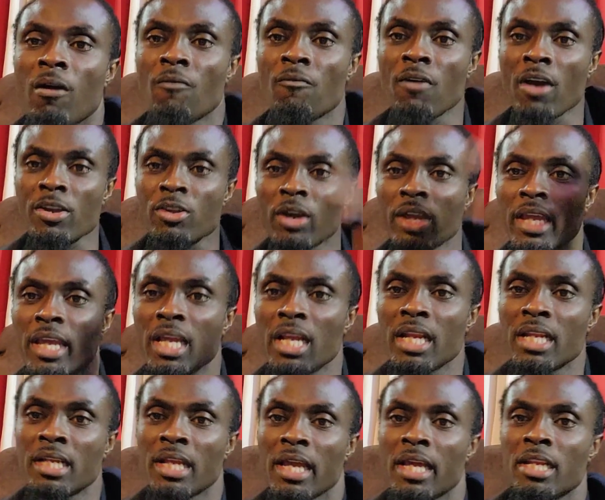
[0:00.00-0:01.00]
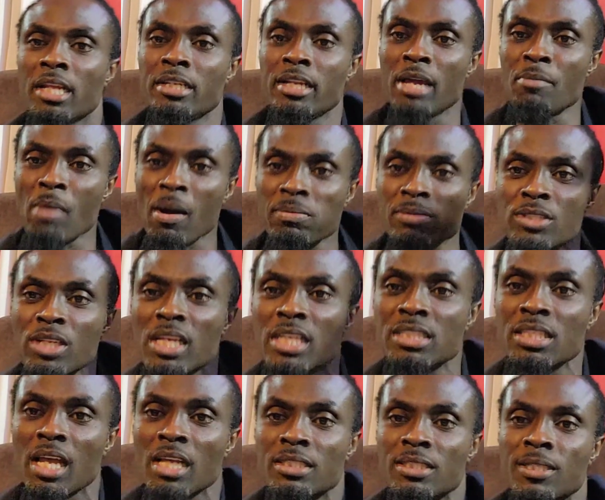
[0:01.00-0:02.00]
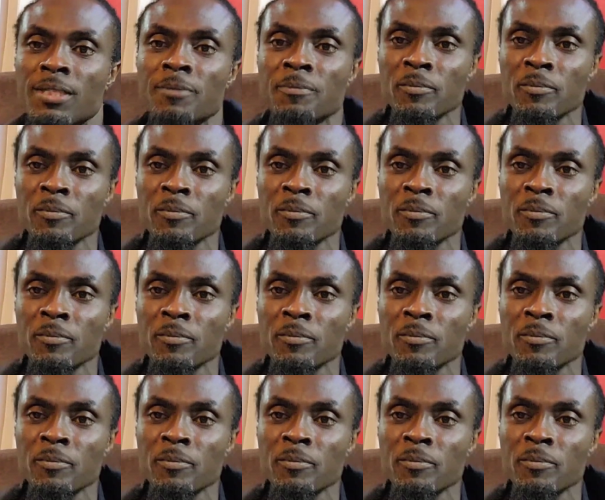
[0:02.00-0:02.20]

for your healing in the name of Jesus.